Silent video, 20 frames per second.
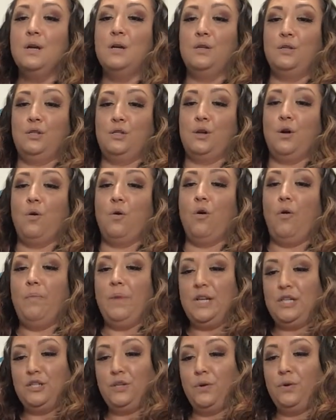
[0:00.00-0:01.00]
So
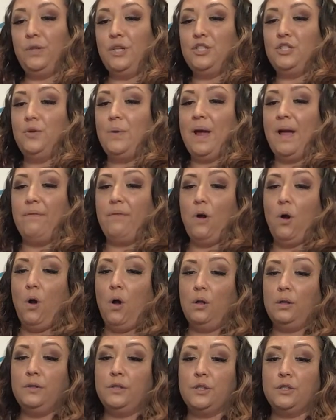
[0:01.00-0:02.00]
make sure that you have
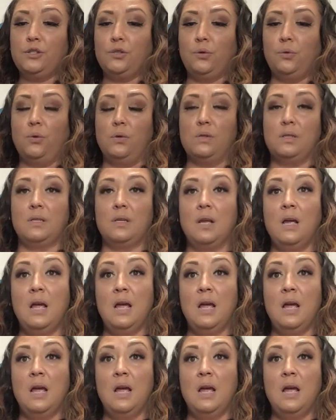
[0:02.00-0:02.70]
all of your tools